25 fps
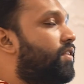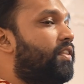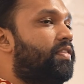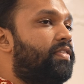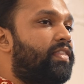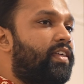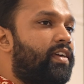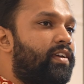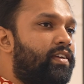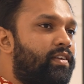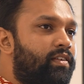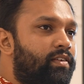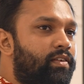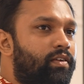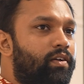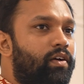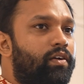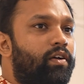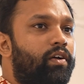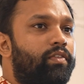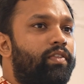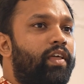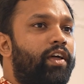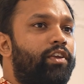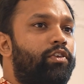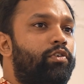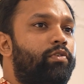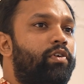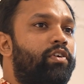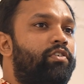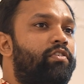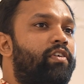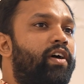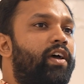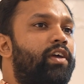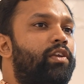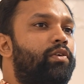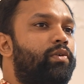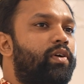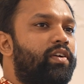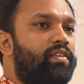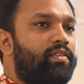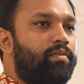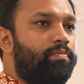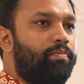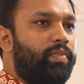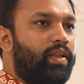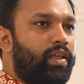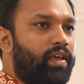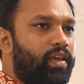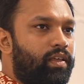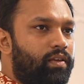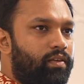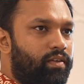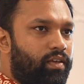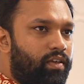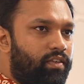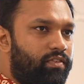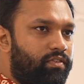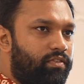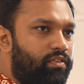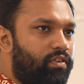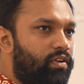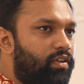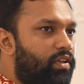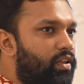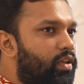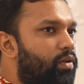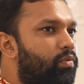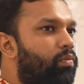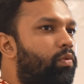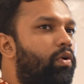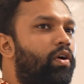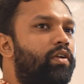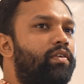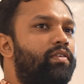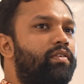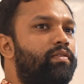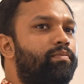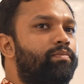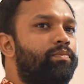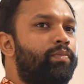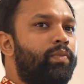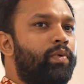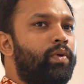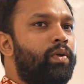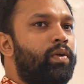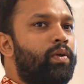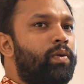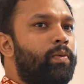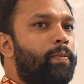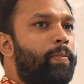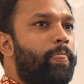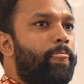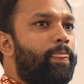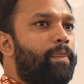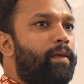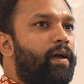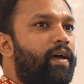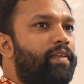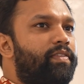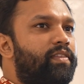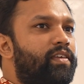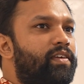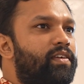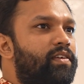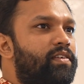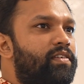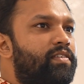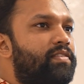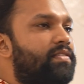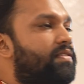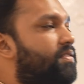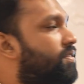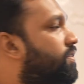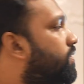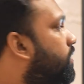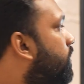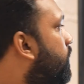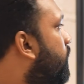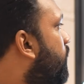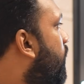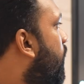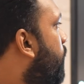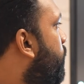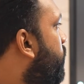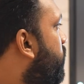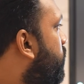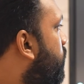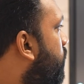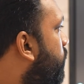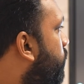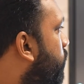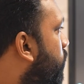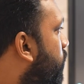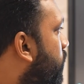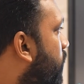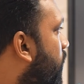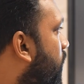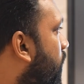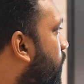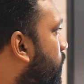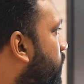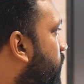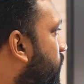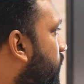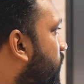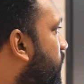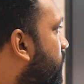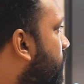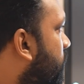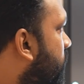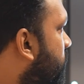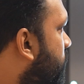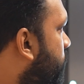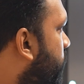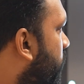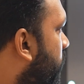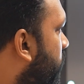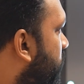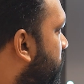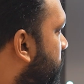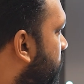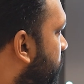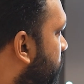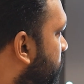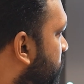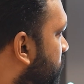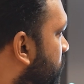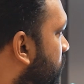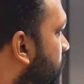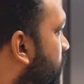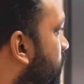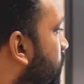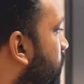the thing that you are trying to explain, is really what I think comes to the foreground in this process.